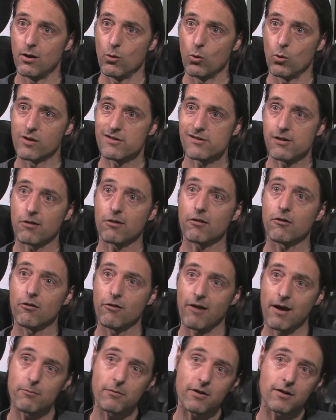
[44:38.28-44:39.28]
which is a
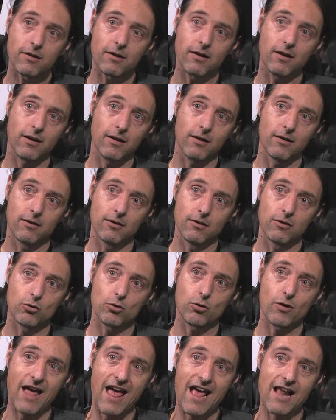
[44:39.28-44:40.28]
remedy
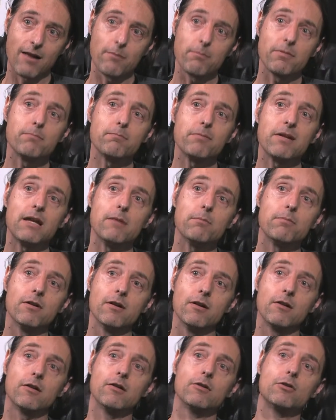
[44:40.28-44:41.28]
to help
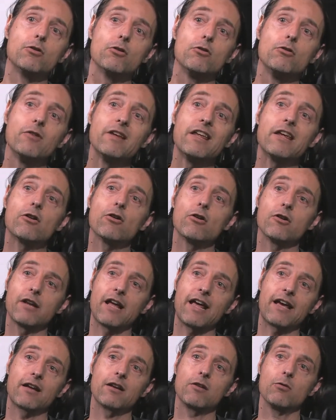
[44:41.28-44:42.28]
people to
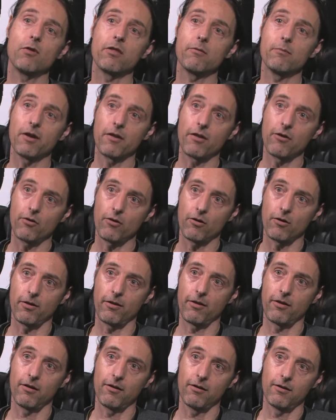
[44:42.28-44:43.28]
reconnect with Mother
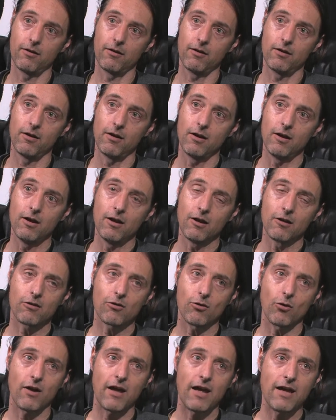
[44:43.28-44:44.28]
Earth.
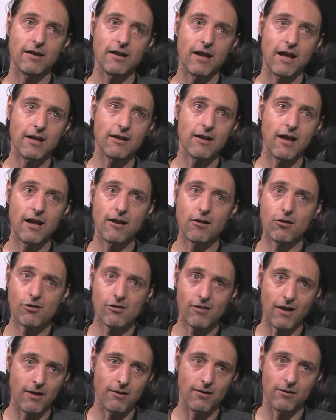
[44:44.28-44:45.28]
So
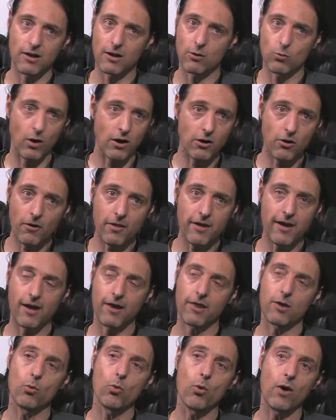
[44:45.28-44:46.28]
in one or the
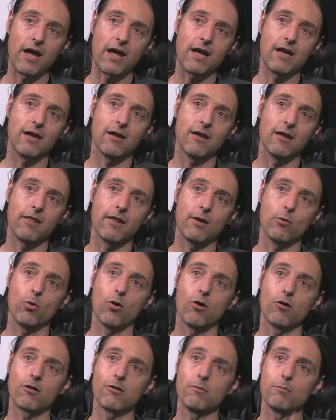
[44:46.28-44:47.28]
other way, there
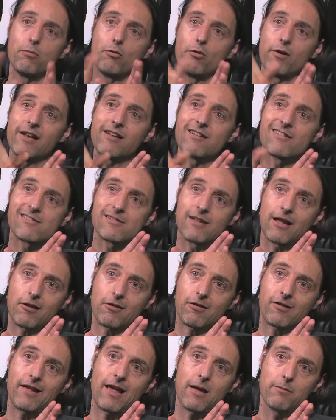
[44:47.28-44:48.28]
was a bridge
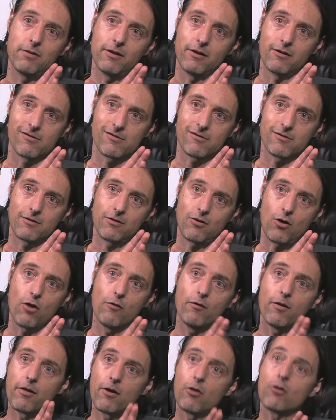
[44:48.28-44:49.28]
established
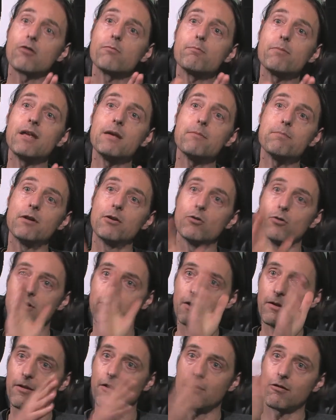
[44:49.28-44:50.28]
over those people who
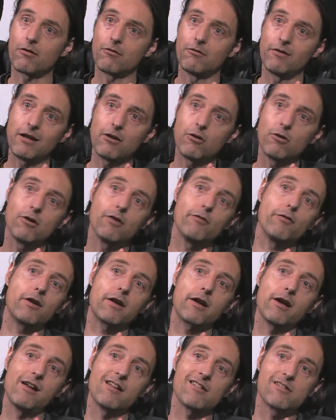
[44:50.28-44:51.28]
did this
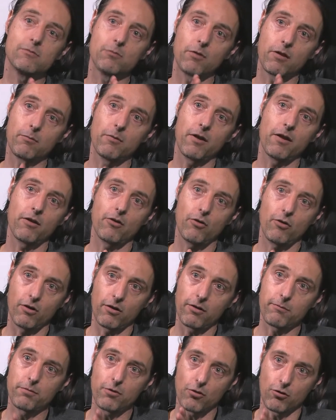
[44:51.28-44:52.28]
reunification with Mother
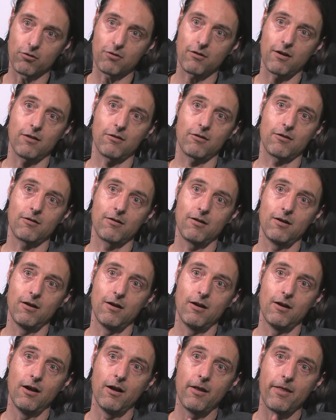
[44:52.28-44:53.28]
Earth process.
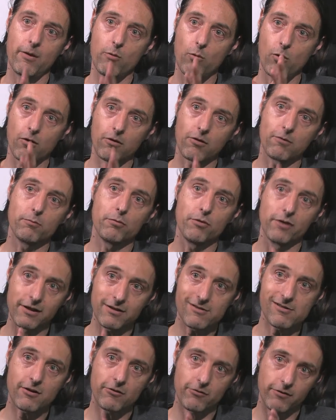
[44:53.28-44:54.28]
There was a
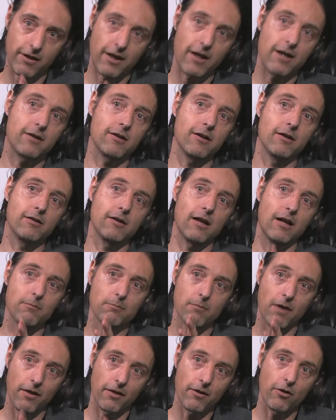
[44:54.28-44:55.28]
bridge created,
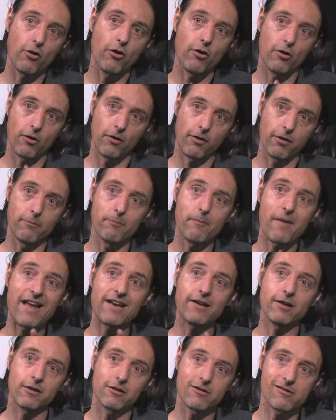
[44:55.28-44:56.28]
and Mother Earth
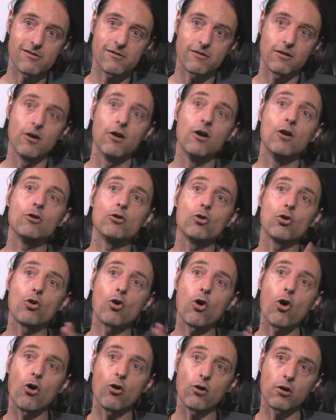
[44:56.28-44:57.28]
managed to
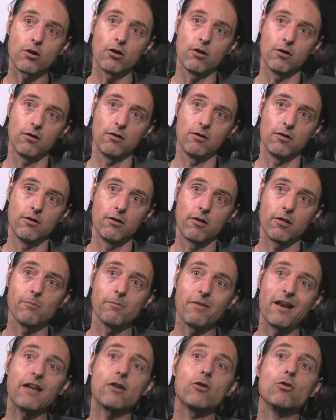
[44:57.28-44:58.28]
conquer the
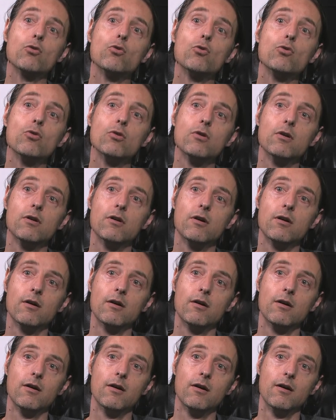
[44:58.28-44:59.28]
black goo
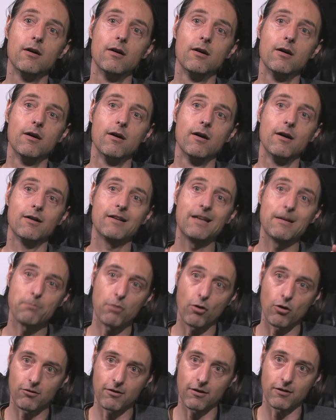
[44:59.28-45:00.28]

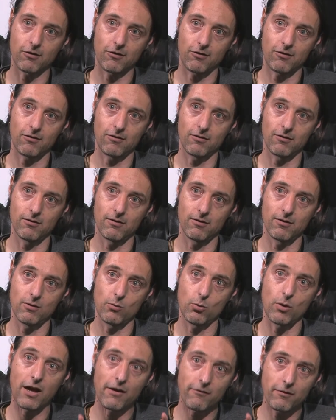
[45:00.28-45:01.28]
deposits
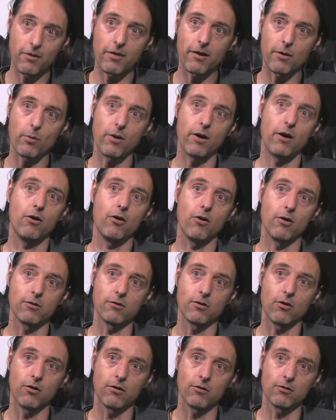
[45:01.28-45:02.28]
wherever they were
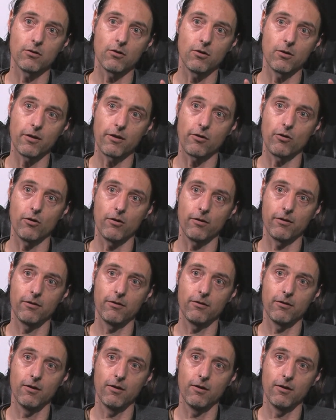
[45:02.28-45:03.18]
on the earth.